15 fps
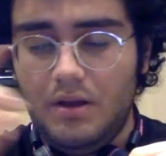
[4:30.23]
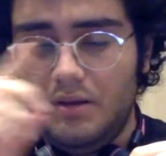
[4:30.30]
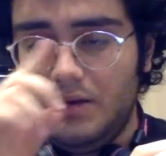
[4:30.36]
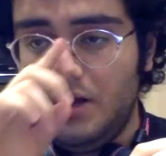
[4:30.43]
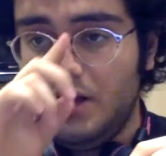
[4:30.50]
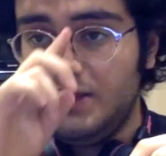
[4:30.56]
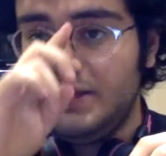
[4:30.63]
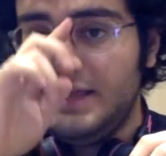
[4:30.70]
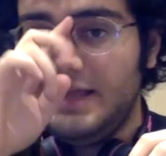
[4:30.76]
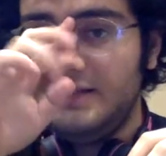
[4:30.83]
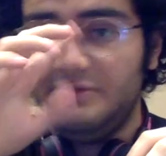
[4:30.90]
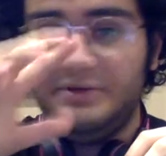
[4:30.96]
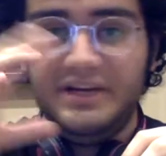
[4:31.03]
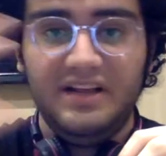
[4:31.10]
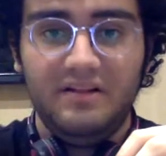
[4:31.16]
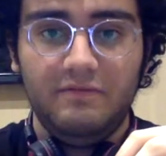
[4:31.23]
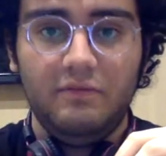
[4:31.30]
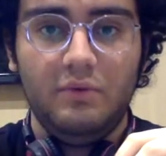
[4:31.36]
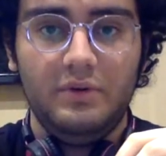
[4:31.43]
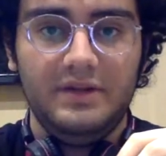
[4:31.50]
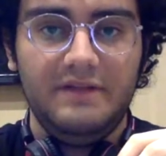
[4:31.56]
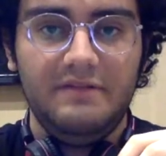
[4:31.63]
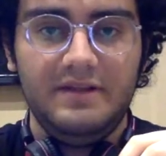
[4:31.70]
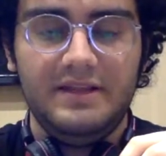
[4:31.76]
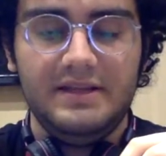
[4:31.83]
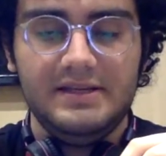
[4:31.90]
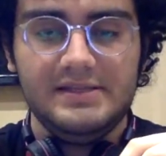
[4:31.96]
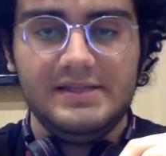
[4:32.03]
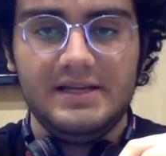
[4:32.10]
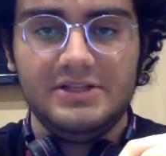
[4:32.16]
not that real world. Everything
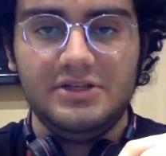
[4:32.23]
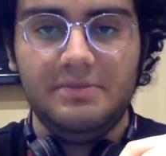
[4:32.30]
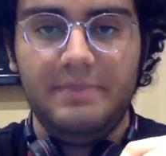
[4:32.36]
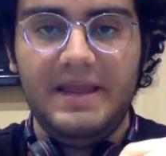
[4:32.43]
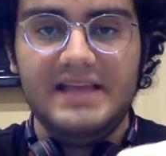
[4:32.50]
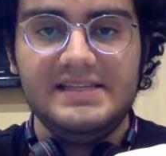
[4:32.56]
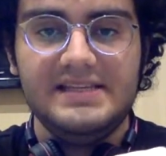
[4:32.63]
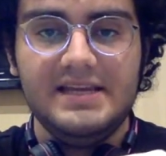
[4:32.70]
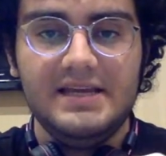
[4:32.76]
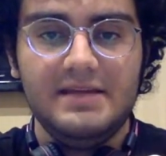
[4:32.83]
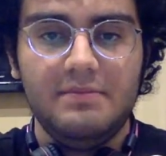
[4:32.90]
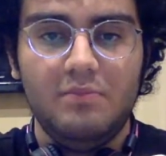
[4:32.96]
is actually basic.